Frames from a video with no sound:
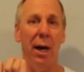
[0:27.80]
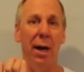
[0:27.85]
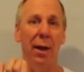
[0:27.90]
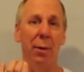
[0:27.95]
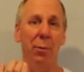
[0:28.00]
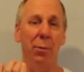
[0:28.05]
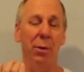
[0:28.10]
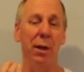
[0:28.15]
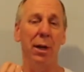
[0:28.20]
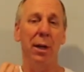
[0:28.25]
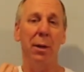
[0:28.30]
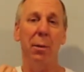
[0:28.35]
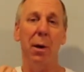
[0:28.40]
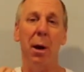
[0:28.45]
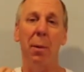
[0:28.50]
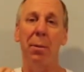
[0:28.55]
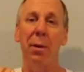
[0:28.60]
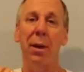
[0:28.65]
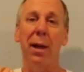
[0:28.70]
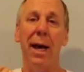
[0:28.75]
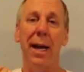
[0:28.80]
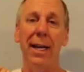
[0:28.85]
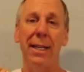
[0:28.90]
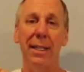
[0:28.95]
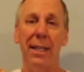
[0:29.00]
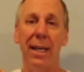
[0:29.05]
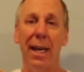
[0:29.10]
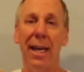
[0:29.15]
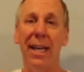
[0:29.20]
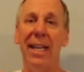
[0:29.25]
uh, that we're going to apply
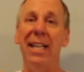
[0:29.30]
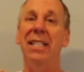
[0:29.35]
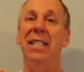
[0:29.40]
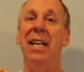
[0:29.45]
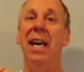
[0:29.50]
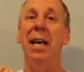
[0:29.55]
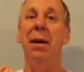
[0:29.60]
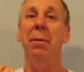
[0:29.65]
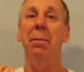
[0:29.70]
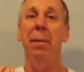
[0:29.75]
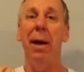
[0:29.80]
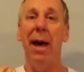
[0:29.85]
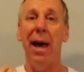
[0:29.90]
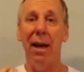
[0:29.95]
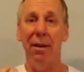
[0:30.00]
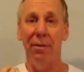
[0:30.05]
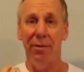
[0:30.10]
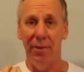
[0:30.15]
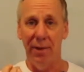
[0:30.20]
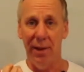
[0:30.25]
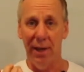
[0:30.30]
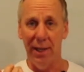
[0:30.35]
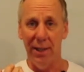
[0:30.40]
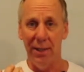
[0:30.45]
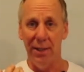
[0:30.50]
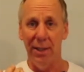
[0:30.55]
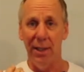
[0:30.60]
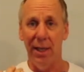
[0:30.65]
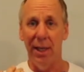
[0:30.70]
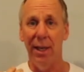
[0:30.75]
today is a matte
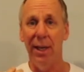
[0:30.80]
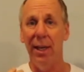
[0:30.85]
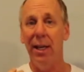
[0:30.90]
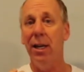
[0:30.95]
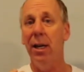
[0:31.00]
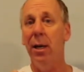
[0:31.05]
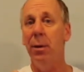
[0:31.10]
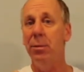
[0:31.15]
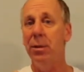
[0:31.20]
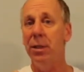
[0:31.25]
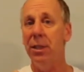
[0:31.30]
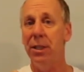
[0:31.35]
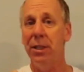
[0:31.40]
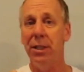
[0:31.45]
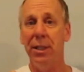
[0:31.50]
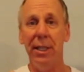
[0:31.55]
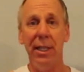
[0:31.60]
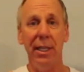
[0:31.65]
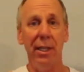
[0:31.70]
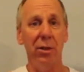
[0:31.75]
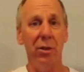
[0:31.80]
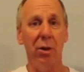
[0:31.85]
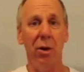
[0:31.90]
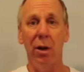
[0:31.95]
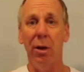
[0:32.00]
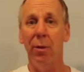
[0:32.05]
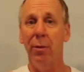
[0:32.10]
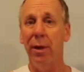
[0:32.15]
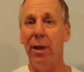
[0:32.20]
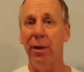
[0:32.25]
finish. And it comes in sheens
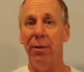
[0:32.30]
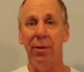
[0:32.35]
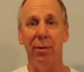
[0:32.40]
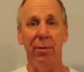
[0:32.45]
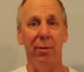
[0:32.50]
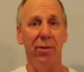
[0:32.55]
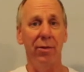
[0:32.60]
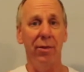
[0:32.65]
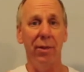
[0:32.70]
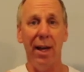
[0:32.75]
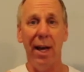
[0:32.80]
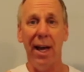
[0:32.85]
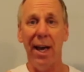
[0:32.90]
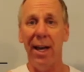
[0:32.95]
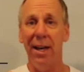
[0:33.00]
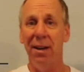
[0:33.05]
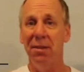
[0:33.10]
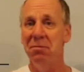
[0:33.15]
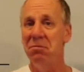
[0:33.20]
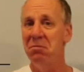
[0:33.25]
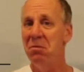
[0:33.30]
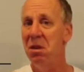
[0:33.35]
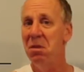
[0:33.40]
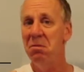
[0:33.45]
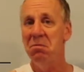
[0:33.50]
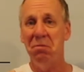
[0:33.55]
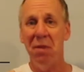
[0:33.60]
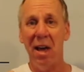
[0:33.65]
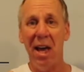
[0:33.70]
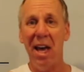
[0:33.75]
all the way from flat,
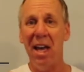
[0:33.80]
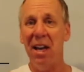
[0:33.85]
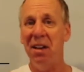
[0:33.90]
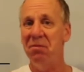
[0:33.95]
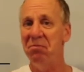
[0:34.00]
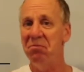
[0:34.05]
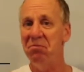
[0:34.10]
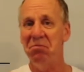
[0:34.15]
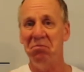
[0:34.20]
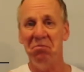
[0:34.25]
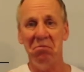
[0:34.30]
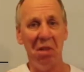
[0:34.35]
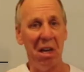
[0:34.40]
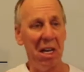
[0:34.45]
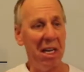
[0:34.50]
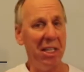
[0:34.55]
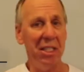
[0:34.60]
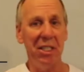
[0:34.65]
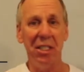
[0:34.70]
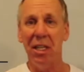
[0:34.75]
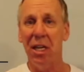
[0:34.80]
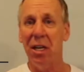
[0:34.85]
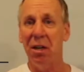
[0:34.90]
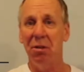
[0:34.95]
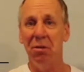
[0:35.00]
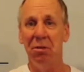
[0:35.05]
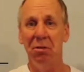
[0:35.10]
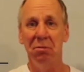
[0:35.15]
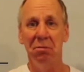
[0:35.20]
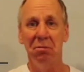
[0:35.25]
matte,
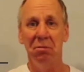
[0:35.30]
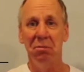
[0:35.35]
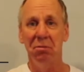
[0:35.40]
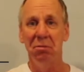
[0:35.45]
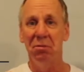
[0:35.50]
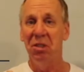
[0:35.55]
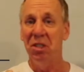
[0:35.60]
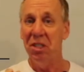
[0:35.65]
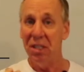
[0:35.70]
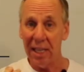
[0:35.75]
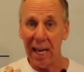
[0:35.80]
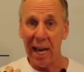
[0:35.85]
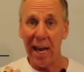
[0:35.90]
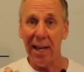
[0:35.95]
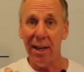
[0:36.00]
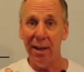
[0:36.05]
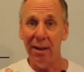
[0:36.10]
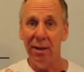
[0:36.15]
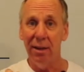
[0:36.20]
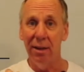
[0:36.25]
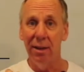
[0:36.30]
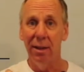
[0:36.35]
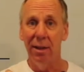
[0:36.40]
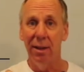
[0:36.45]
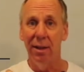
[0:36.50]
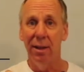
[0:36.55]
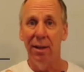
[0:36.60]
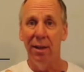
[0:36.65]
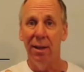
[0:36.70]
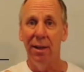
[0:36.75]
eggshell, satin,
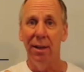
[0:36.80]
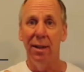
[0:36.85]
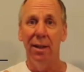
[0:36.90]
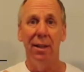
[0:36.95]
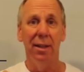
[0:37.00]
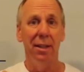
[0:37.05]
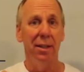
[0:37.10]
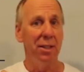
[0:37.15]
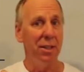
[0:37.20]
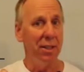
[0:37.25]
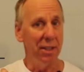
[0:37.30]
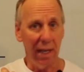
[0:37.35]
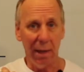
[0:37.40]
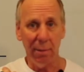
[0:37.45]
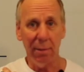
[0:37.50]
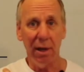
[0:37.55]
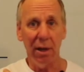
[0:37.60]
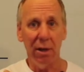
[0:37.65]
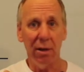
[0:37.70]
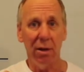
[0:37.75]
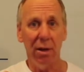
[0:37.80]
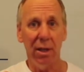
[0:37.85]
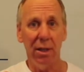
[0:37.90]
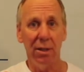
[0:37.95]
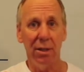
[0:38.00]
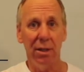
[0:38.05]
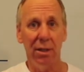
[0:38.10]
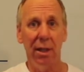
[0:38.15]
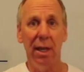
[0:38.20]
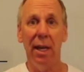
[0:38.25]

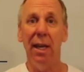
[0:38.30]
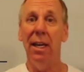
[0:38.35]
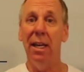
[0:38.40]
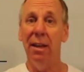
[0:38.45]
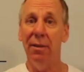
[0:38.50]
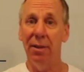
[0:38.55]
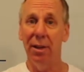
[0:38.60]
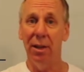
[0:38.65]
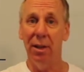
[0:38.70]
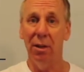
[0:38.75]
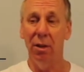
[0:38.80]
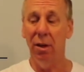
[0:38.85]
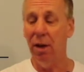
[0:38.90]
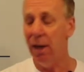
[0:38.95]
semi-gloss, and even a